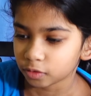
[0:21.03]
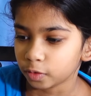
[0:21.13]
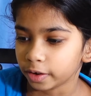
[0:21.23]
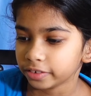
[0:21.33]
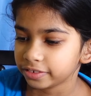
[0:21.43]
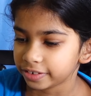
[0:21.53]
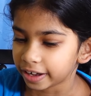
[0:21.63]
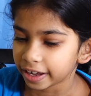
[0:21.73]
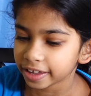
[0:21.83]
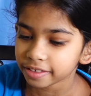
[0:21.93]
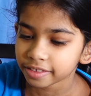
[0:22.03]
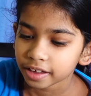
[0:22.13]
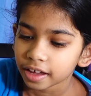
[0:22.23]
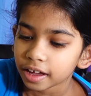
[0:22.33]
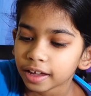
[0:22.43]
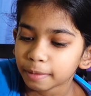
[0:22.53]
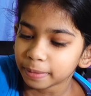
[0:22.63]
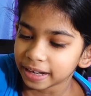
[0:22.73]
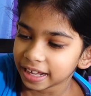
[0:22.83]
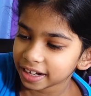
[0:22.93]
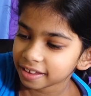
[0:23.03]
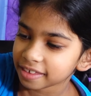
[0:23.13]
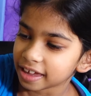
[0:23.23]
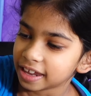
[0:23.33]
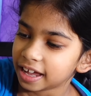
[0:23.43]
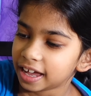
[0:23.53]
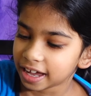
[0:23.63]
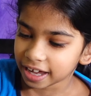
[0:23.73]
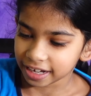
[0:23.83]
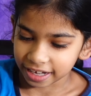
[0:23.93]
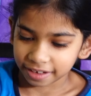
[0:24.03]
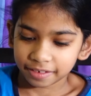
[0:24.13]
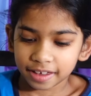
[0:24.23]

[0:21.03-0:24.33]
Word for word: crushed ice, bananas, and honey.